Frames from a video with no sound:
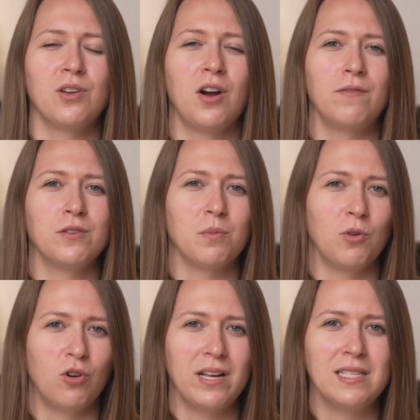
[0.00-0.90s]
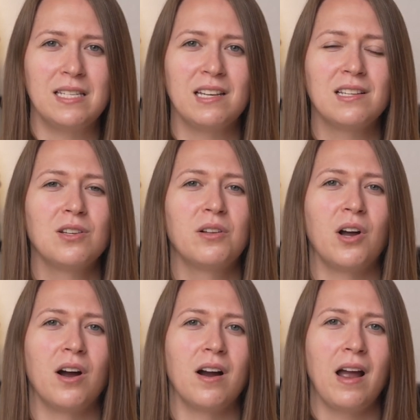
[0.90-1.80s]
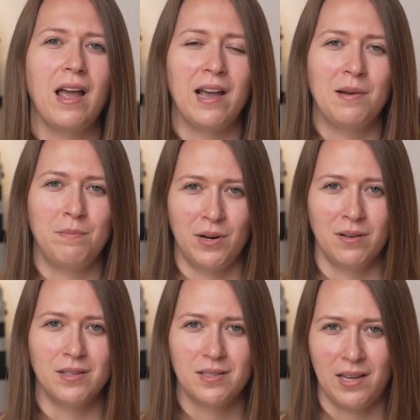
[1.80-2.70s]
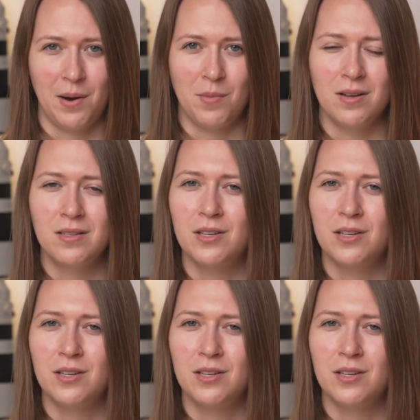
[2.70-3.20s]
are for some great DSLR and mirrorless cameras,